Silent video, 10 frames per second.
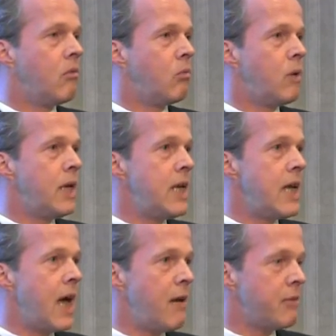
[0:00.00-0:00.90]

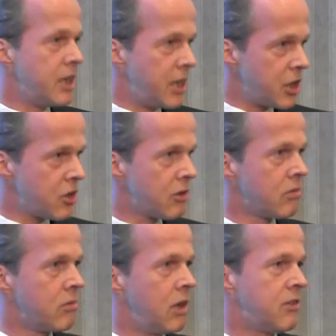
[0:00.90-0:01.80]
We have in
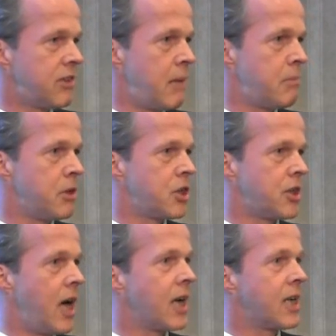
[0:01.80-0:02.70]
addition
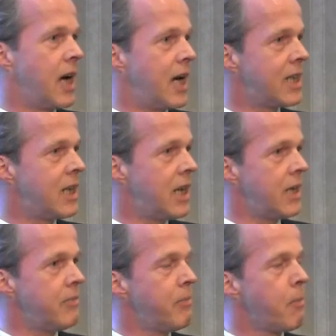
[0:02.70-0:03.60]
established a
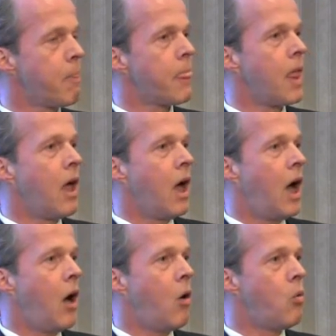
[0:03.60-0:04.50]
guideline
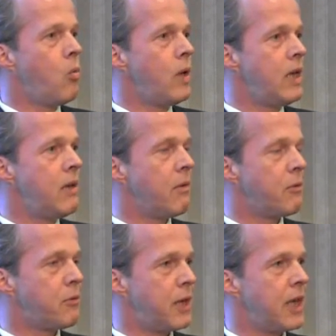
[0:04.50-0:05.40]
how we
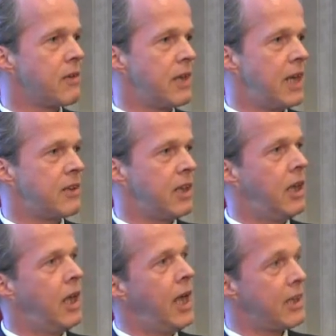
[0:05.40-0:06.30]
think that
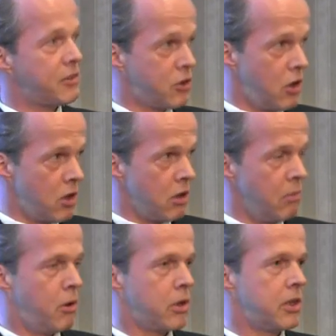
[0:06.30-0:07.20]

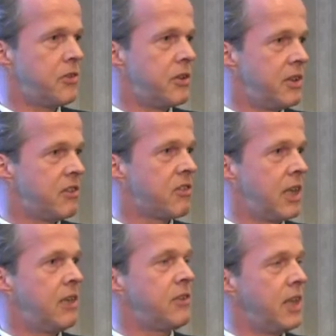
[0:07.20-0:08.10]
external bodies, in this
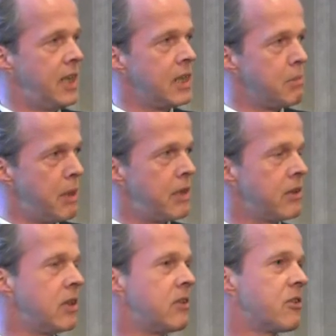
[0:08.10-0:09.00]
case
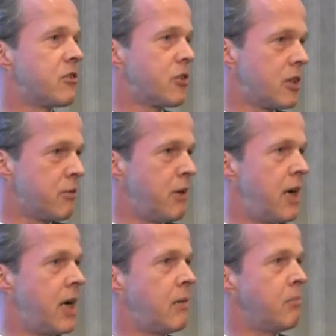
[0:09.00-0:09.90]
independent
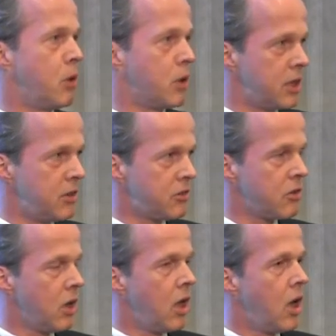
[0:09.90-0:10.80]
certifying
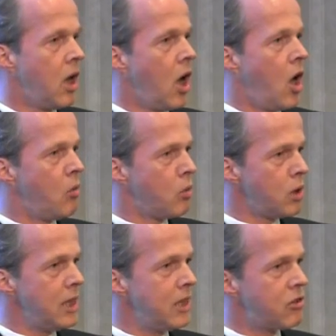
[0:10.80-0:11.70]
bodies,
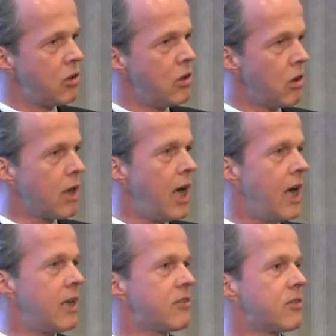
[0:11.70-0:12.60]
would need to look
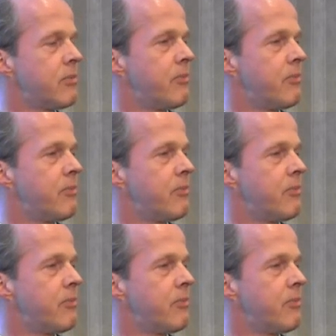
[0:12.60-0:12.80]
at